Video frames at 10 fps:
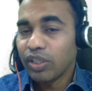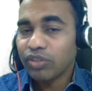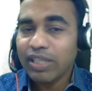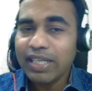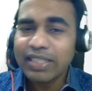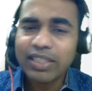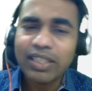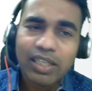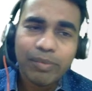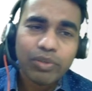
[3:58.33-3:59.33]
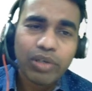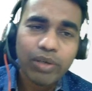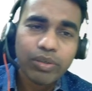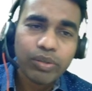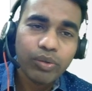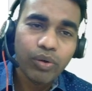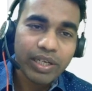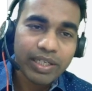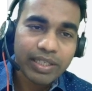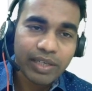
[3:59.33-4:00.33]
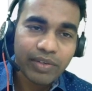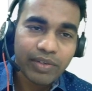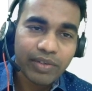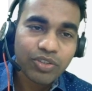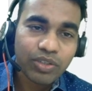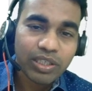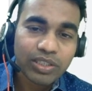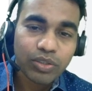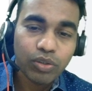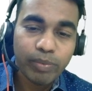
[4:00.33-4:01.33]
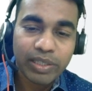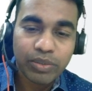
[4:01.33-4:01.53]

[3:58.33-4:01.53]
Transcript: So let's think about how to code it now, right? So let's go back